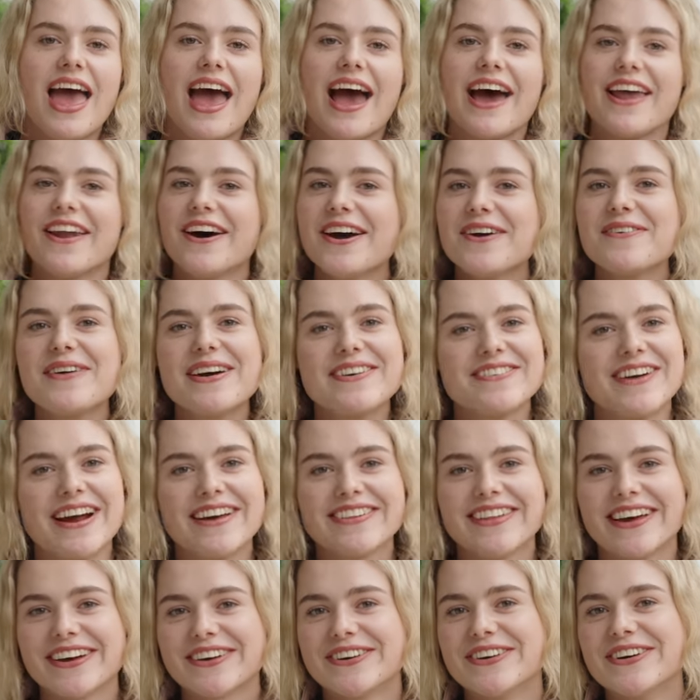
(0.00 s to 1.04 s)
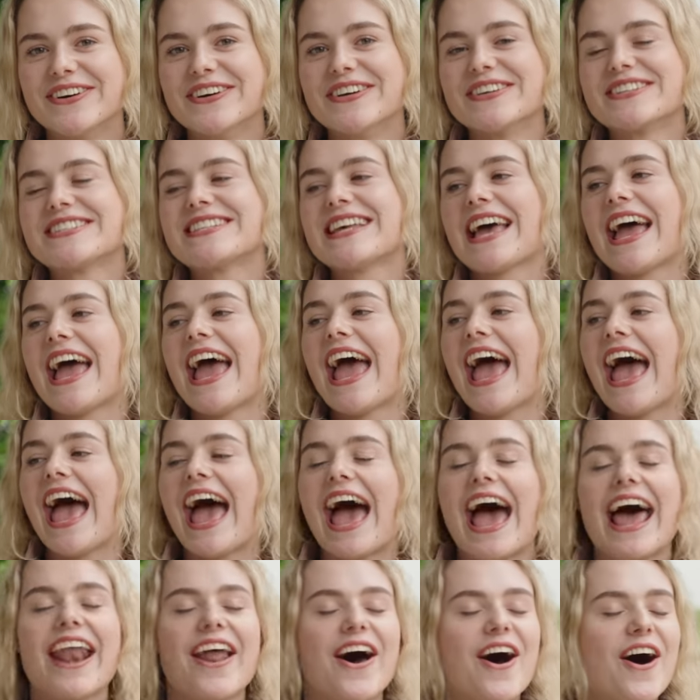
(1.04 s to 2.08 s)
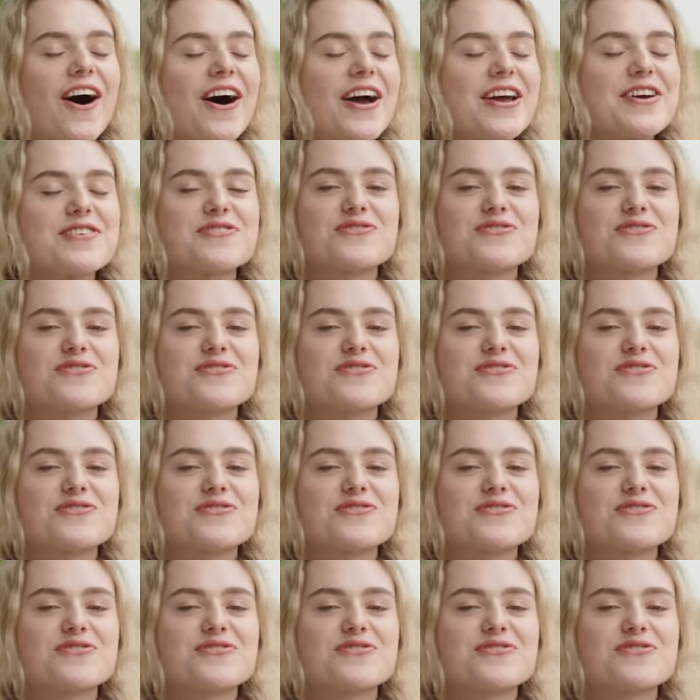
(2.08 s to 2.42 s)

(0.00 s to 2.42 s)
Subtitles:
And I went around that course and I